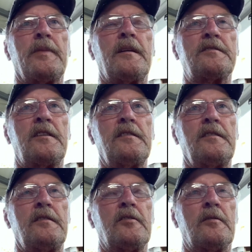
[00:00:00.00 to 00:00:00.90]
It's
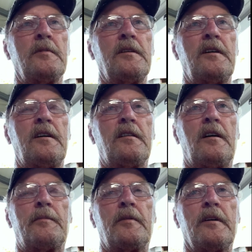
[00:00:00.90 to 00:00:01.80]
normally air
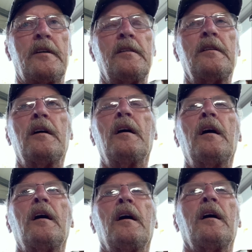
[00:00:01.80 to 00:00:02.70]
operated,
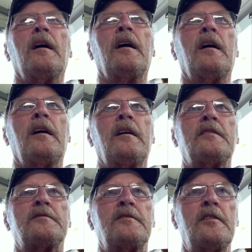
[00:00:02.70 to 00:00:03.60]
and
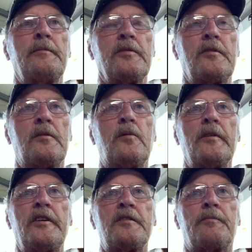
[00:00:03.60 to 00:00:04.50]
it's dumping through a
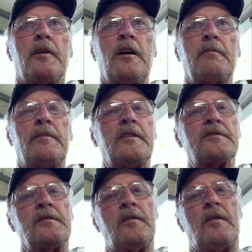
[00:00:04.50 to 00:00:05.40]
1-inch pipe, but there's
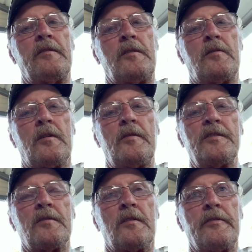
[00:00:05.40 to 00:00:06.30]
a
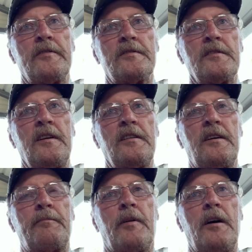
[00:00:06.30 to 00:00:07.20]
quarter-inch orifice in
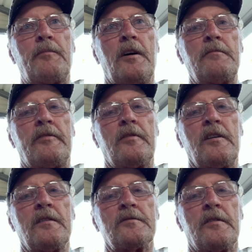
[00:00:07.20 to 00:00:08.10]
that pipe right before it
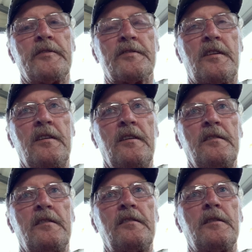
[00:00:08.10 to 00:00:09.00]
comes off the skid
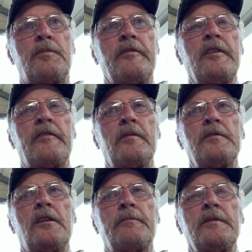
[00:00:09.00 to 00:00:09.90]
to prevent it from
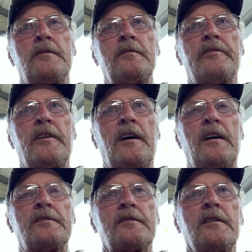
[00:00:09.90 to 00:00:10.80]
dumping too fast.